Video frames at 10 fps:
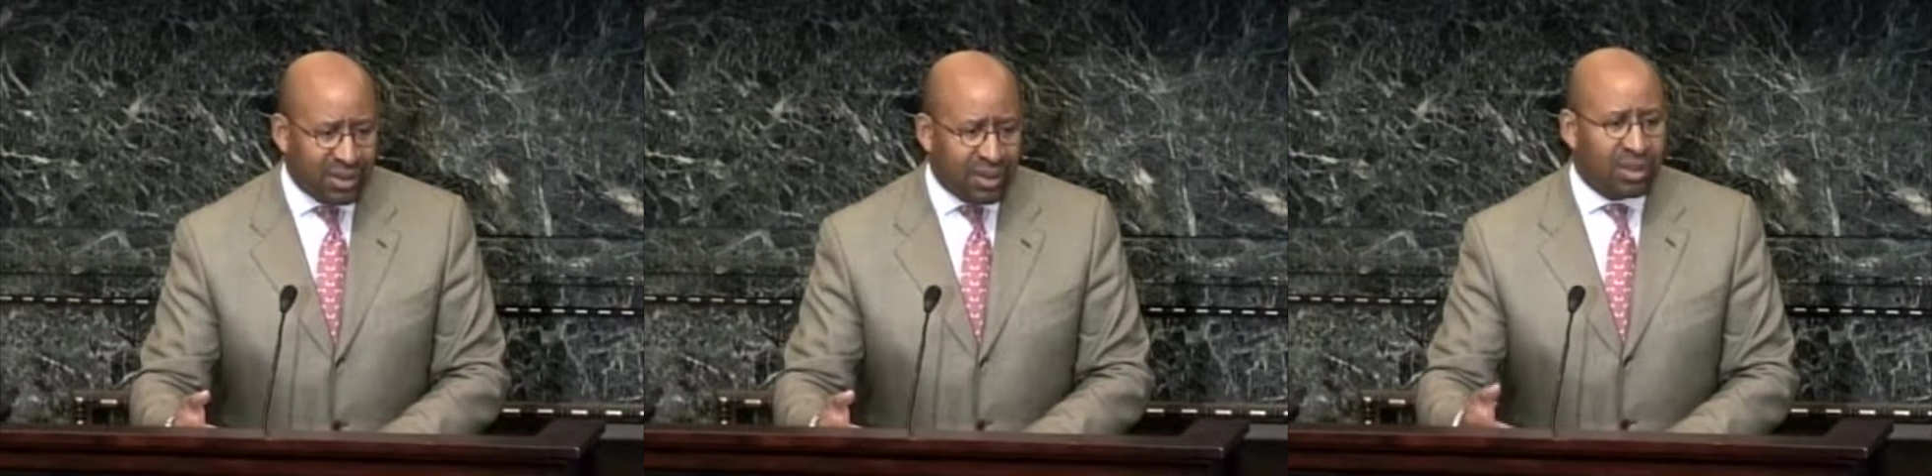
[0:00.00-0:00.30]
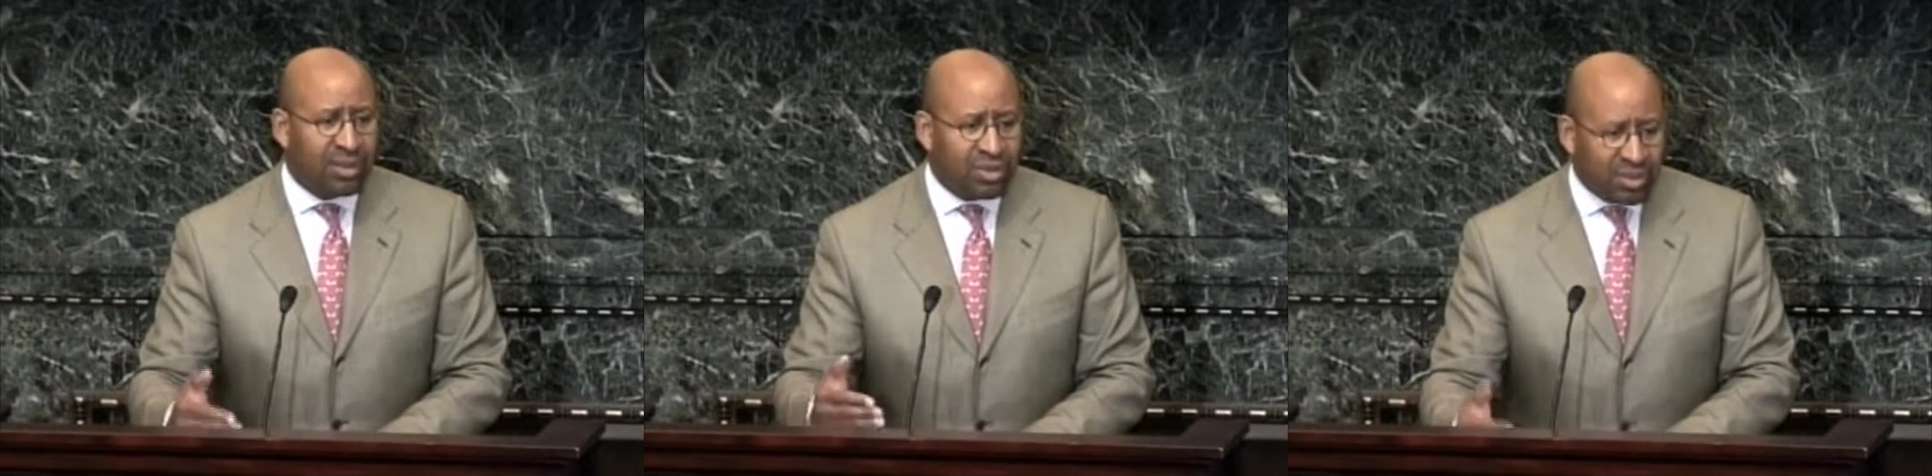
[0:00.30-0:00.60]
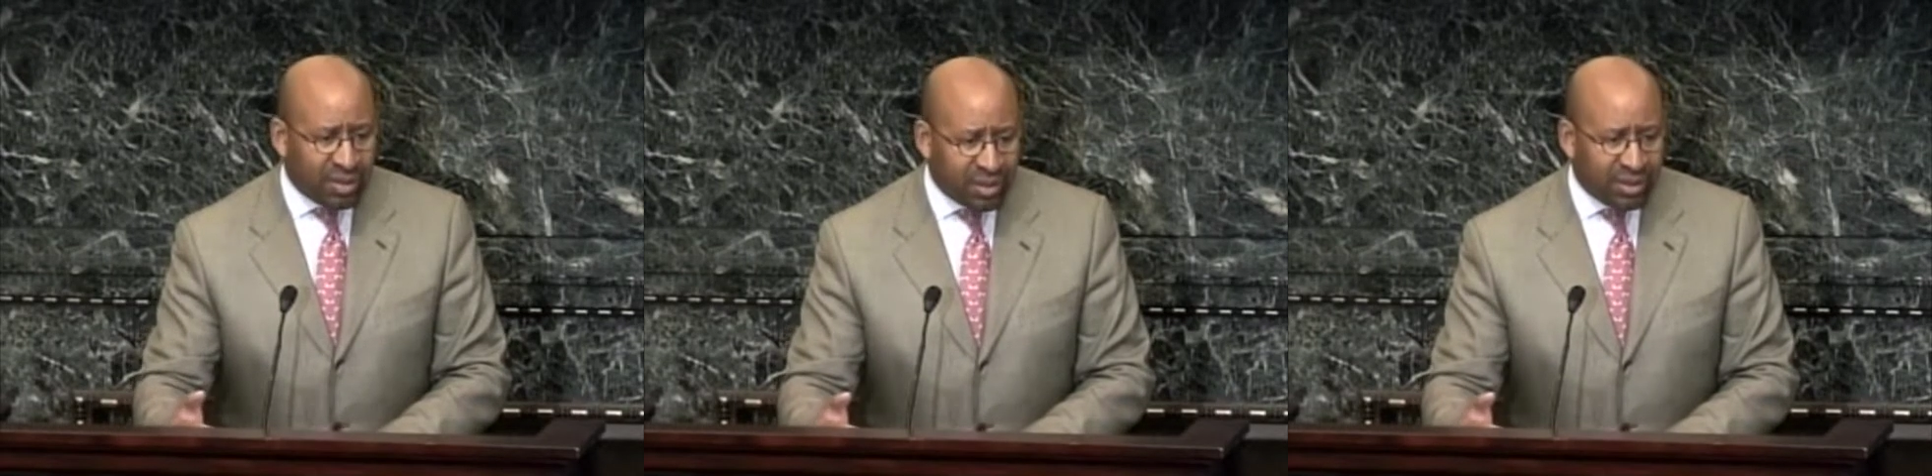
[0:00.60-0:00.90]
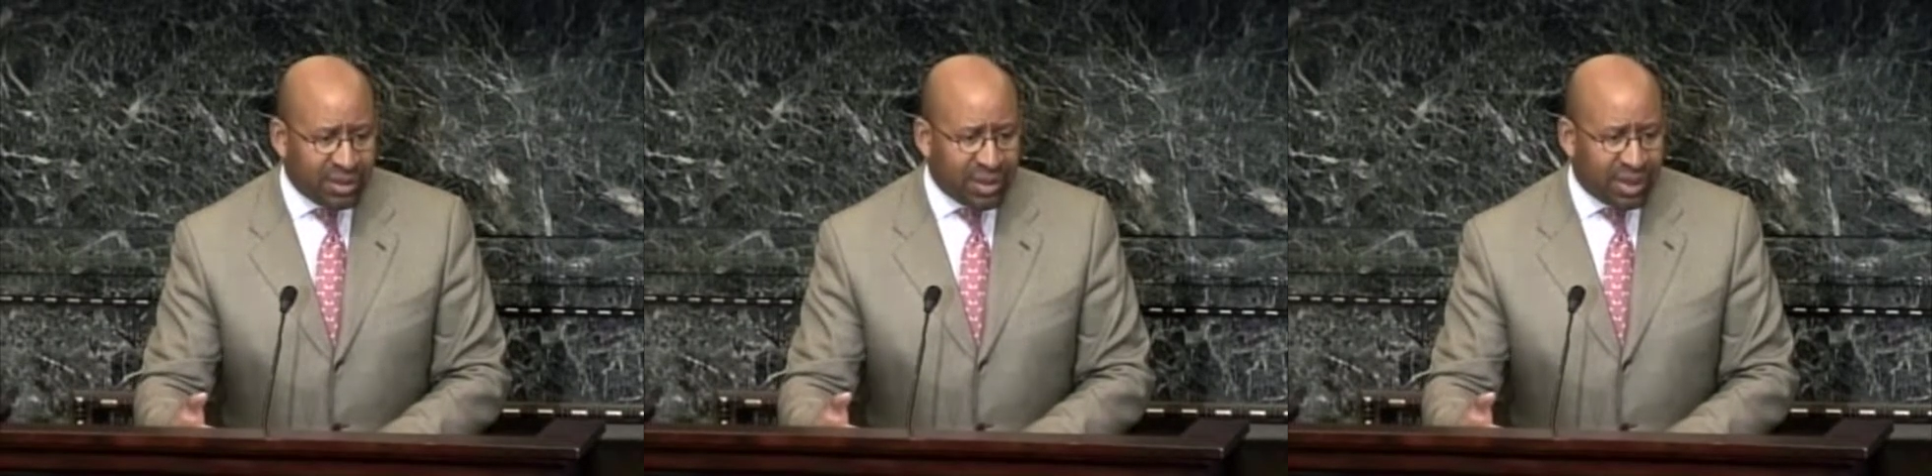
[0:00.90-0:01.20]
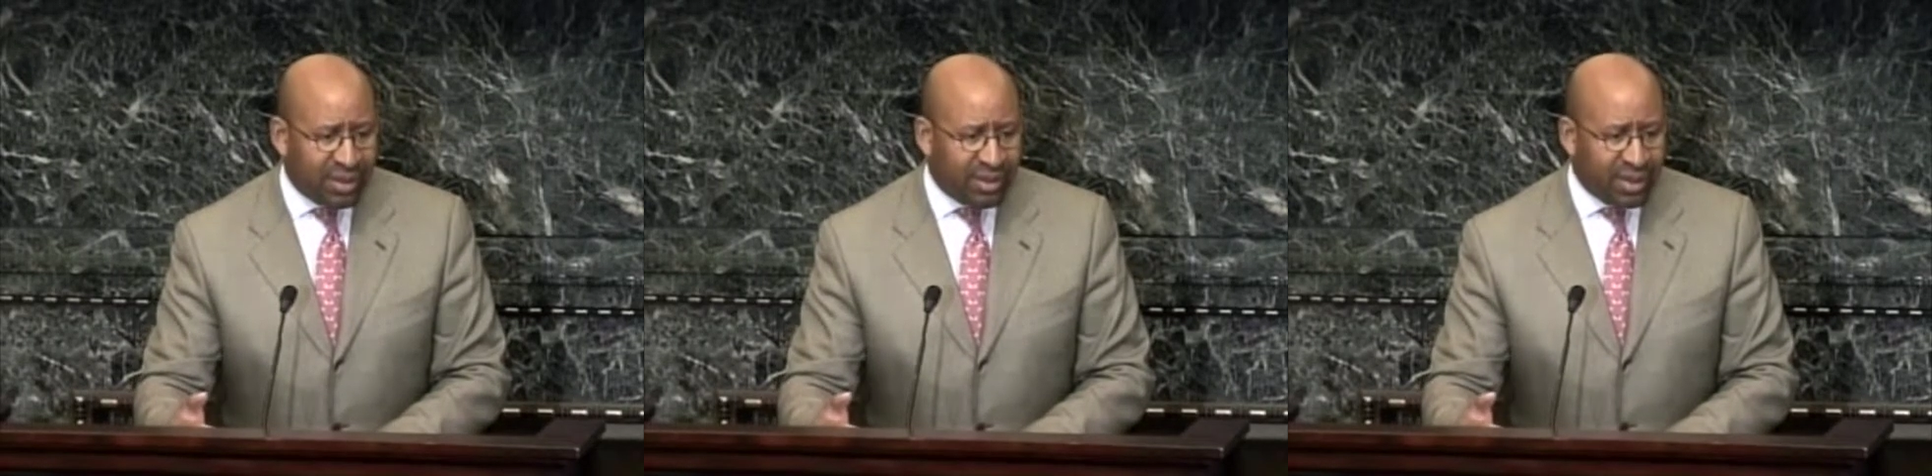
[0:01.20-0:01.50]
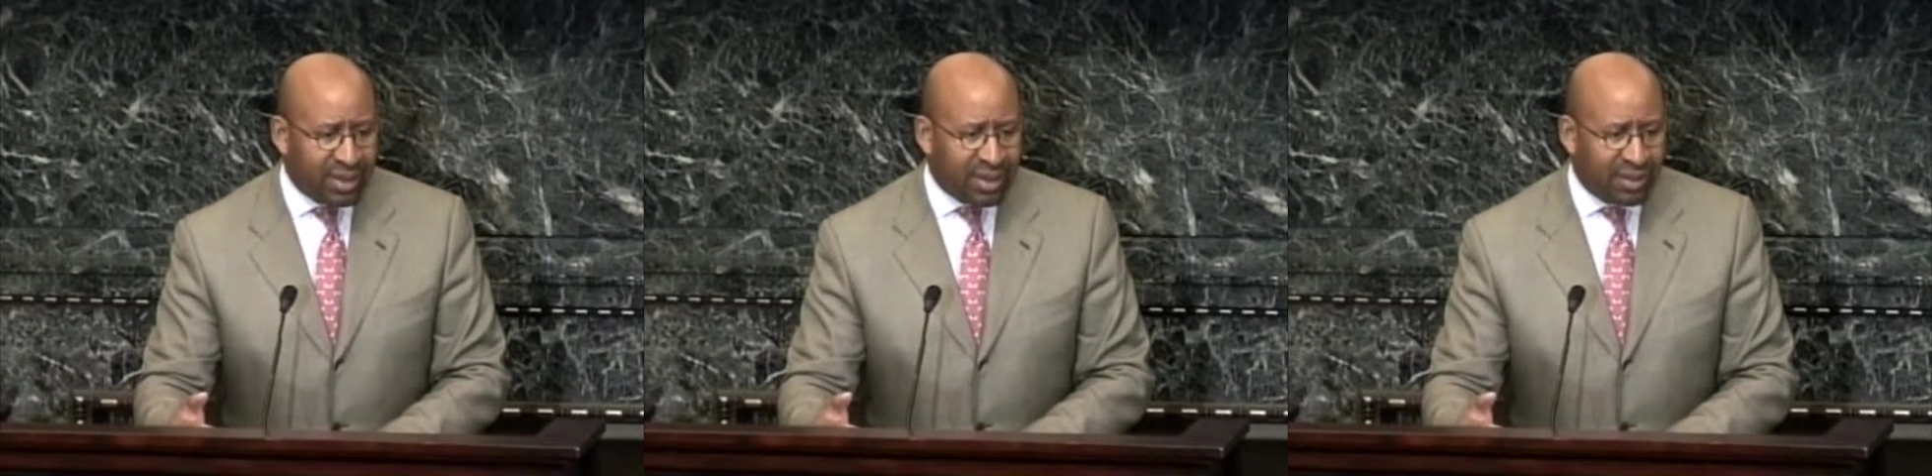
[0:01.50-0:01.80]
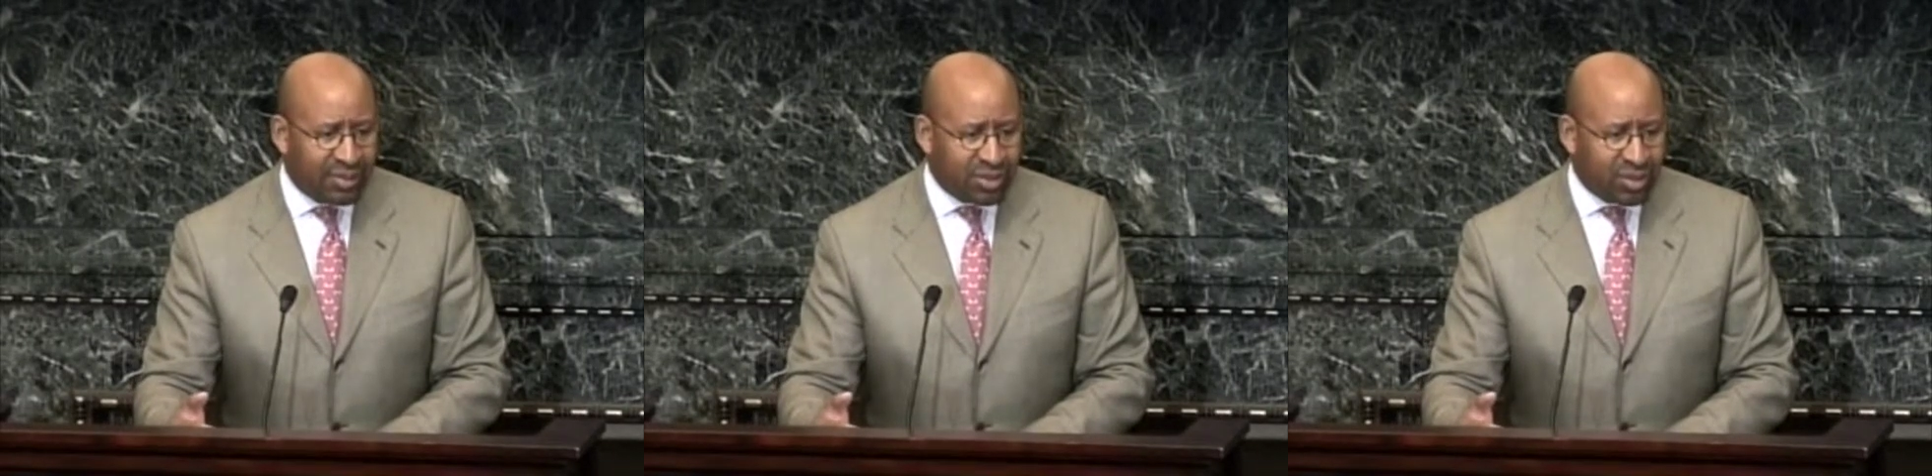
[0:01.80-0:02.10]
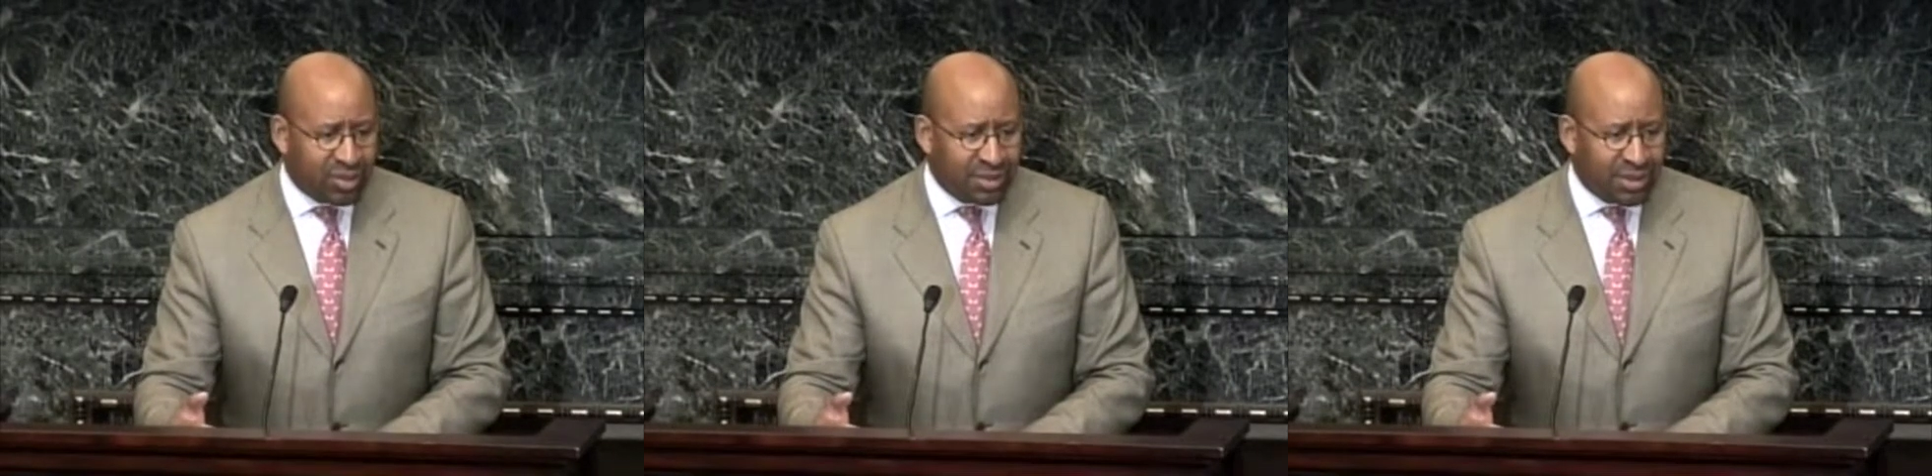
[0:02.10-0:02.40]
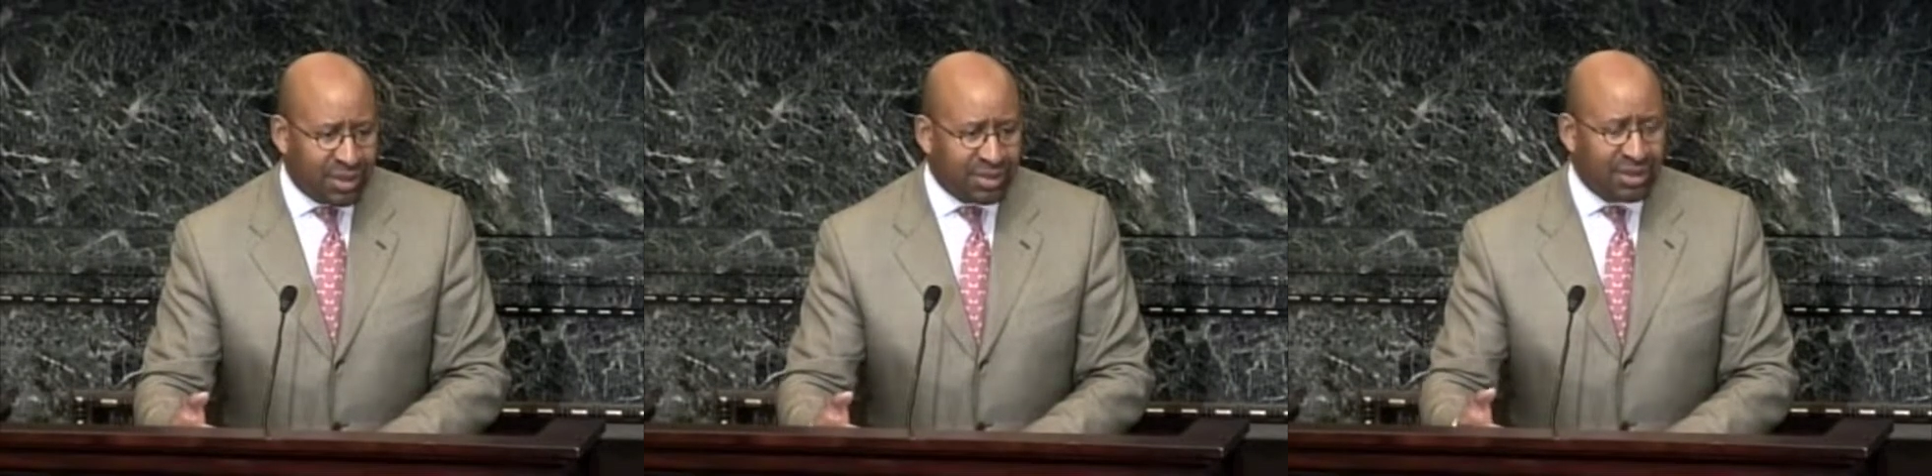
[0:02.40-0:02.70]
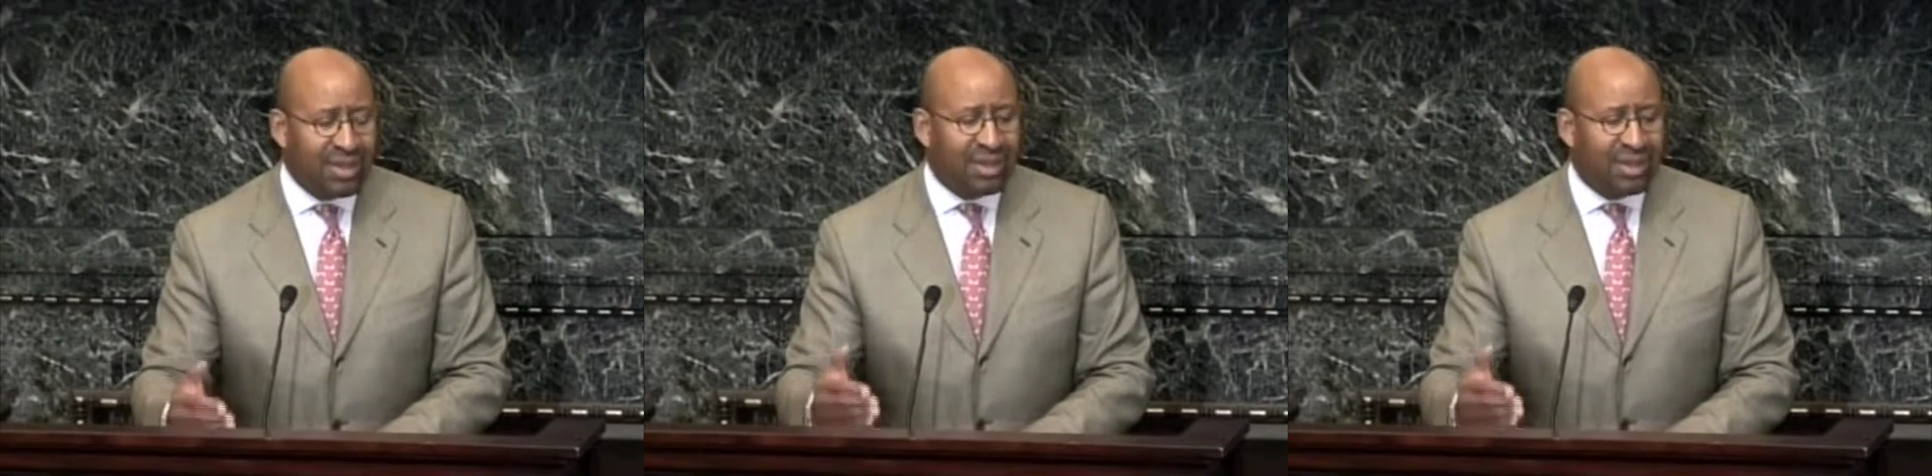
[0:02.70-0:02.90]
They're still in dire economic circumstance.